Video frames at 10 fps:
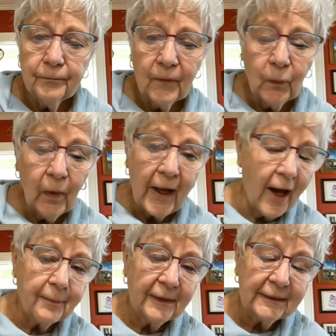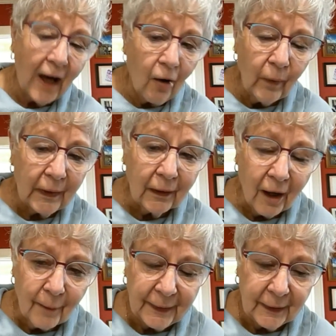what happens, how we
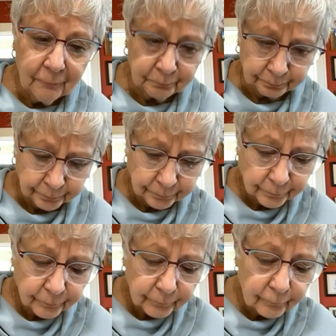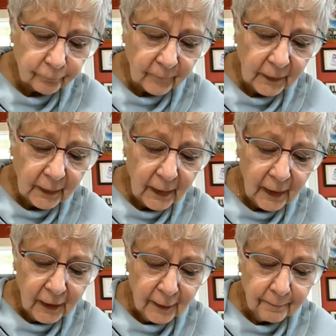lobby.
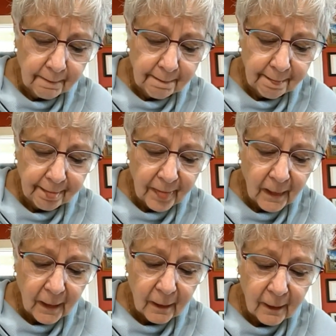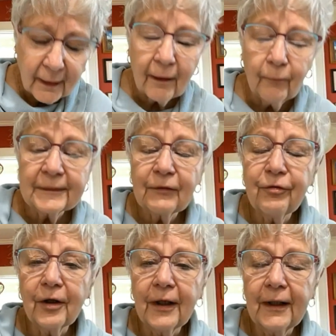Um, it was a
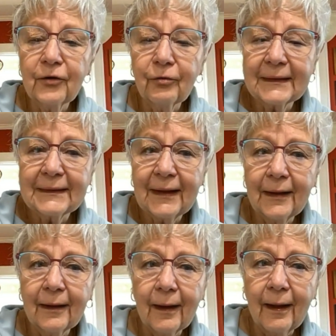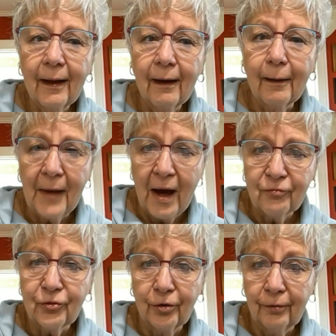very interesting
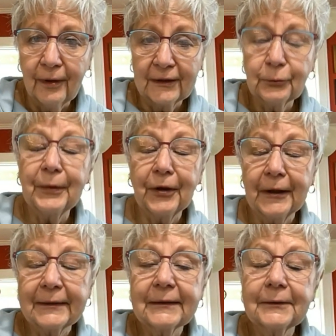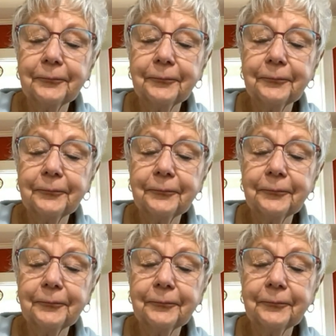afternoon experience.